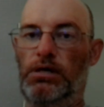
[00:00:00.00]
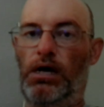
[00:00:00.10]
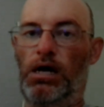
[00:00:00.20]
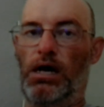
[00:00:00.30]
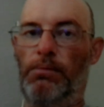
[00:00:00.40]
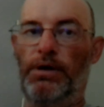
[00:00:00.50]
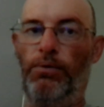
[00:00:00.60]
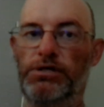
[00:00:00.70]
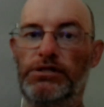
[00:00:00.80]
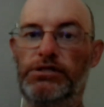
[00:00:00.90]
It
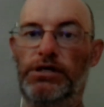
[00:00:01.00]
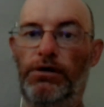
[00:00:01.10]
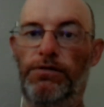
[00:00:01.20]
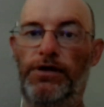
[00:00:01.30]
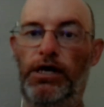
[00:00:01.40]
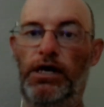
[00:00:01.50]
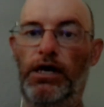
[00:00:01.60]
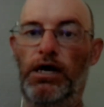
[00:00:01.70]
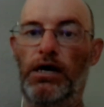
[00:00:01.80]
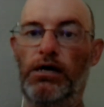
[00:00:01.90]
wasn't until
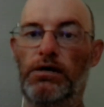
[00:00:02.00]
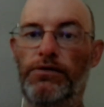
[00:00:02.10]
the